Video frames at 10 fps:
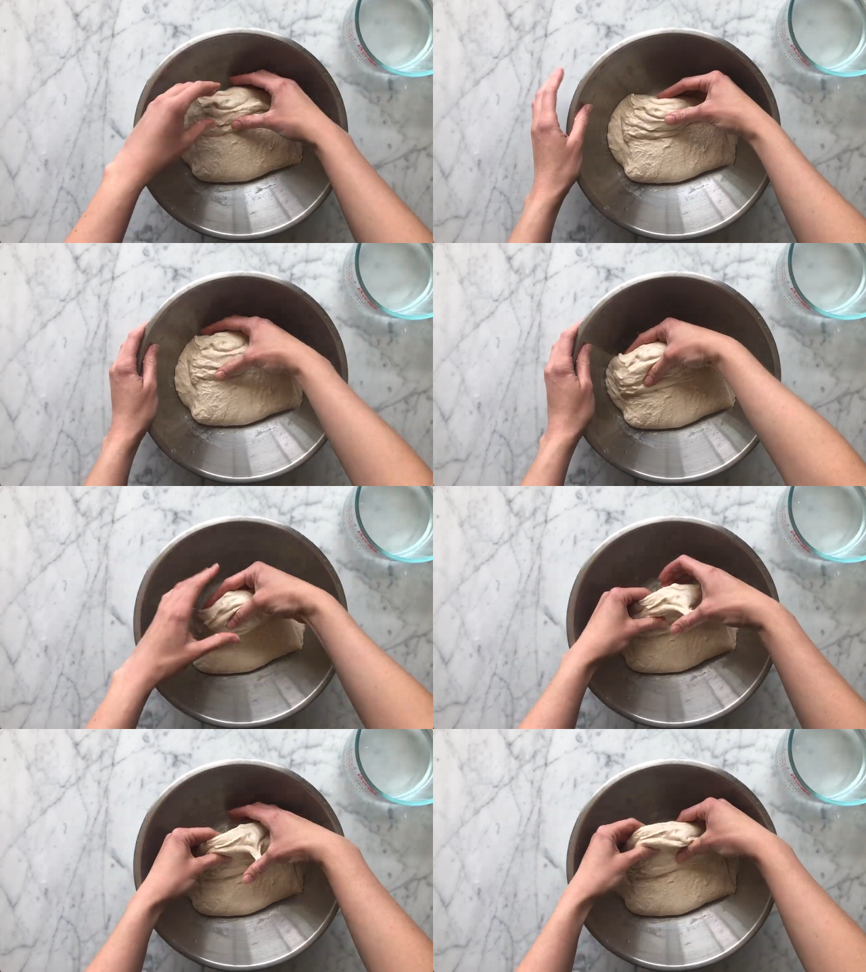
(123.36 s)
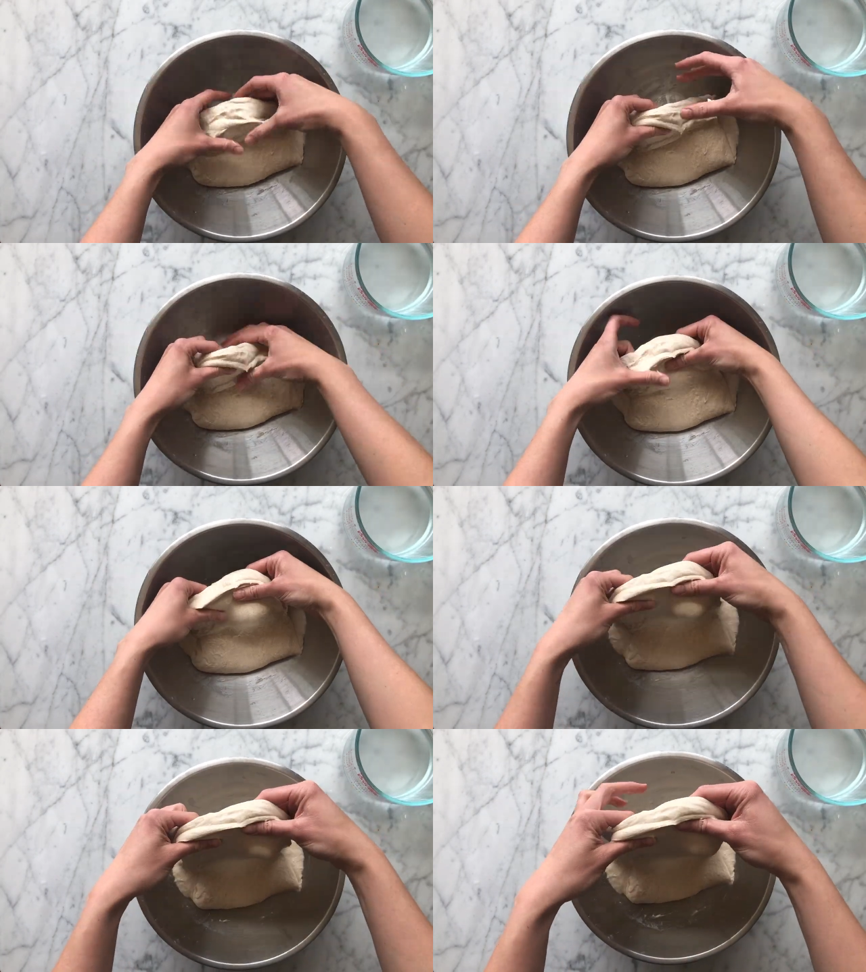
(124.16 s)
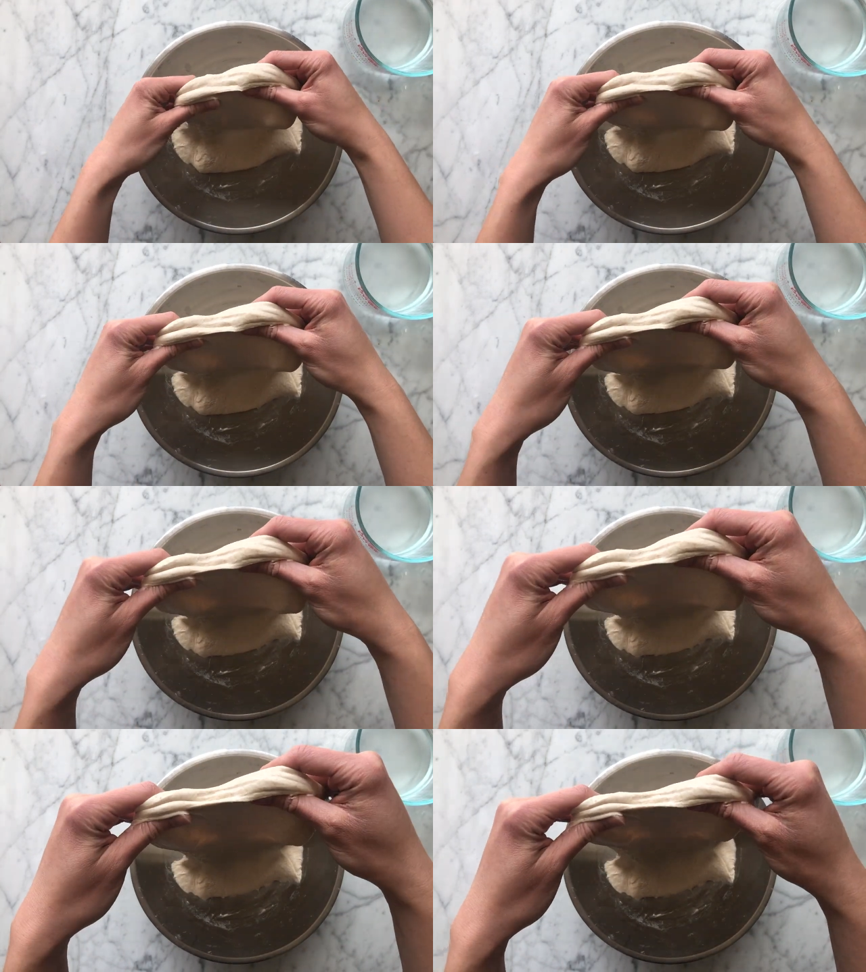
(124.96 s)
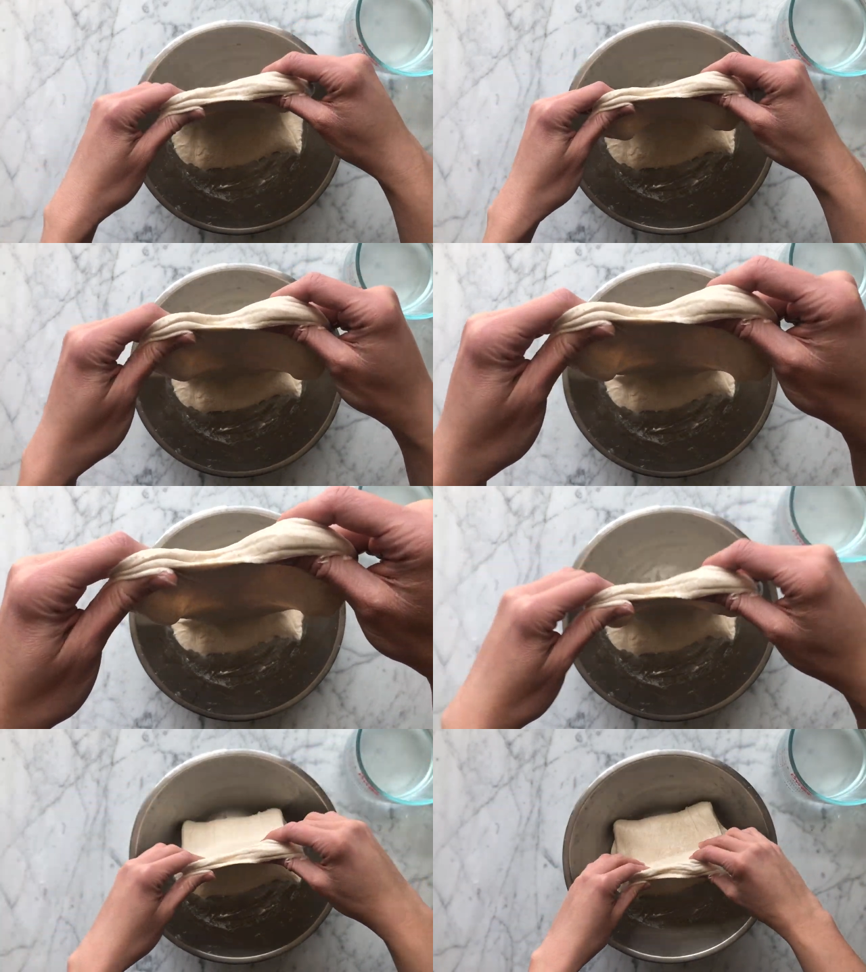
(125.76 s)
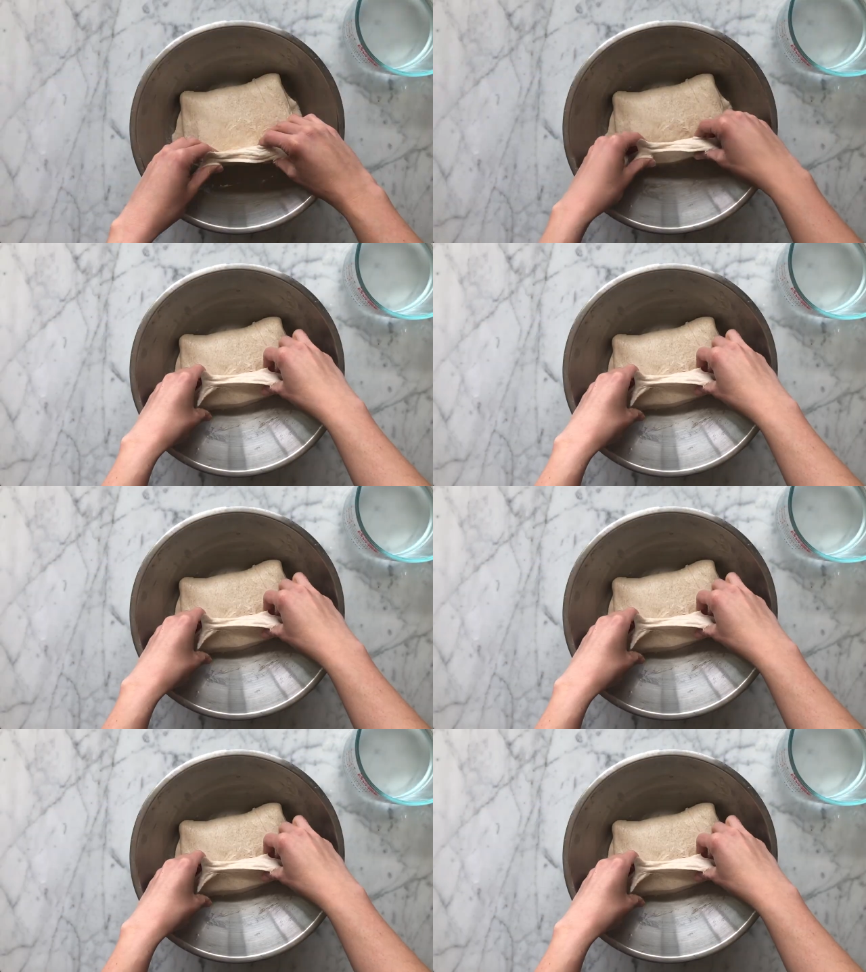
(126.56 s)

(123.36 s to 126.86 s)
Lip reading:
No face is visible, so there are no lips to read.